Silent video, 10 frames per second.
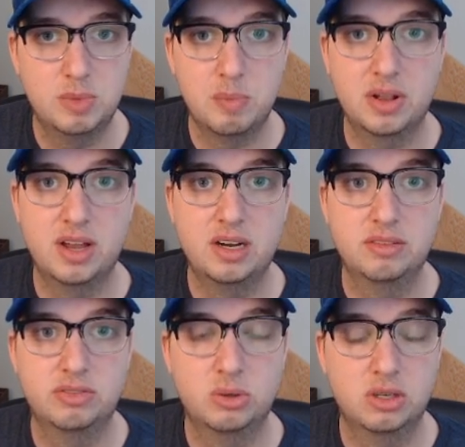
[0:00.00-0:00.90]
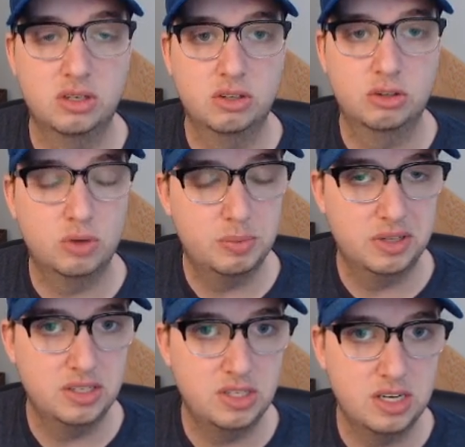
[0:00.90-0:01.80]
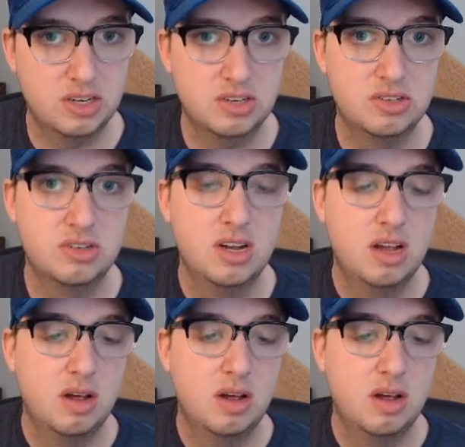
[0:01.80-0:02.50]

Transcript: I've been playing for 3+ years.